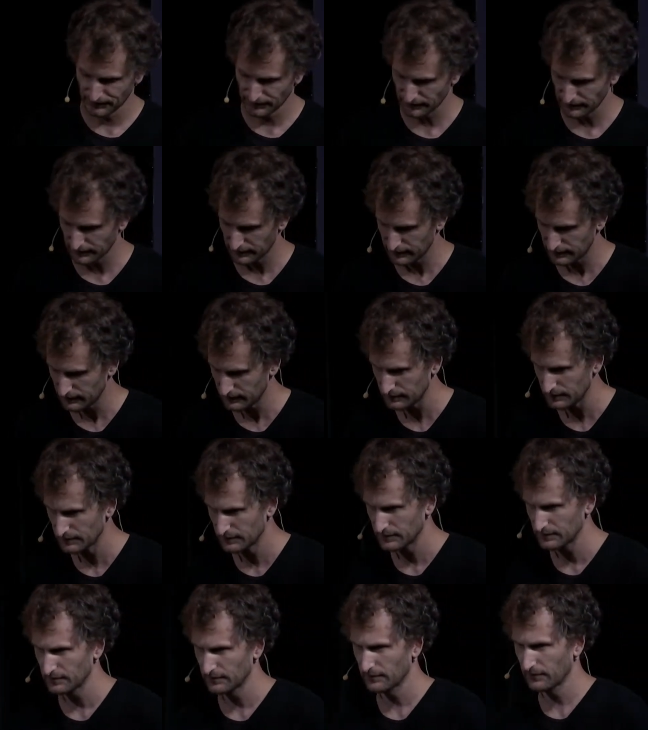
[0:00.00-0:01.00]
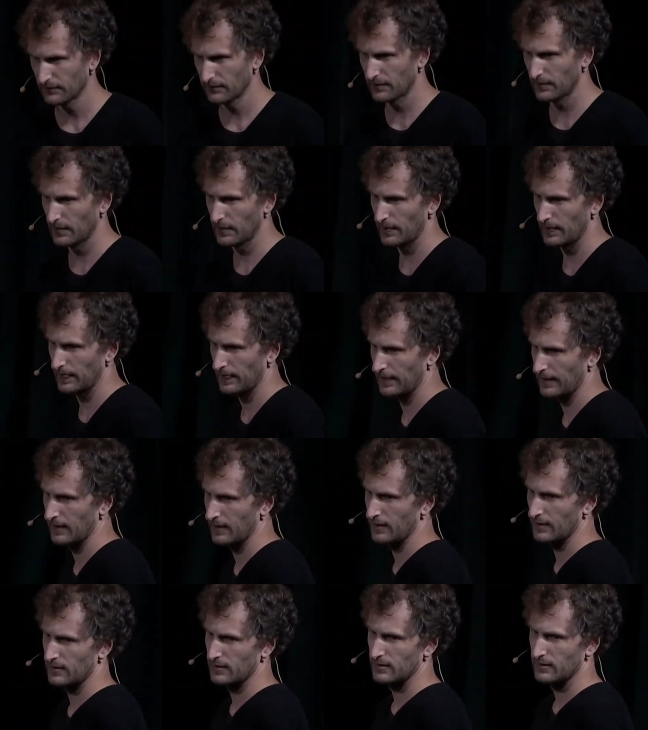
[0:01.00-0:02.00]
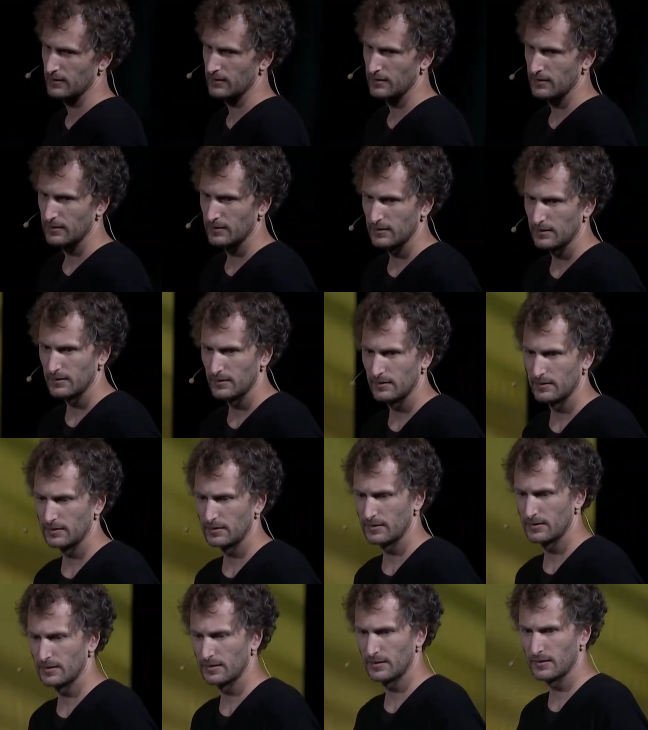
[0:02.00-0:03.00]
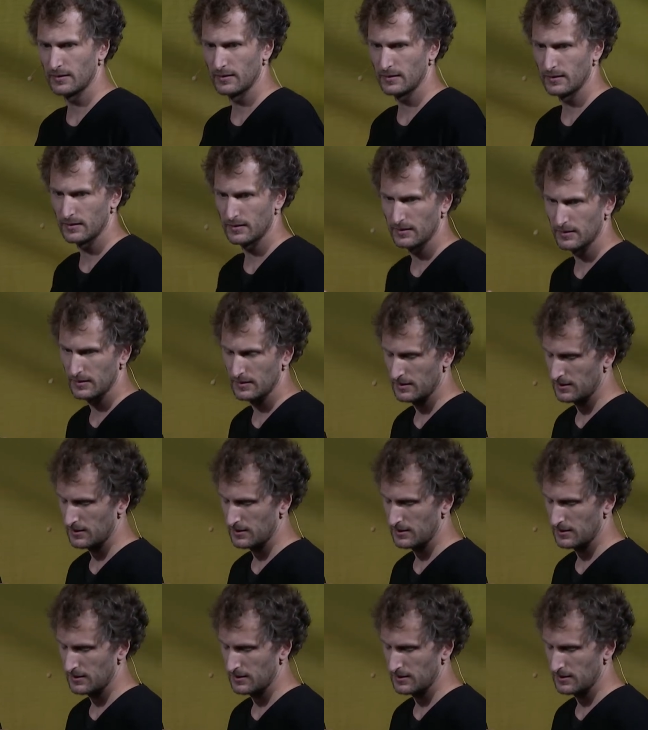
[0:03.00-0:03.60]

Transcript: (silence)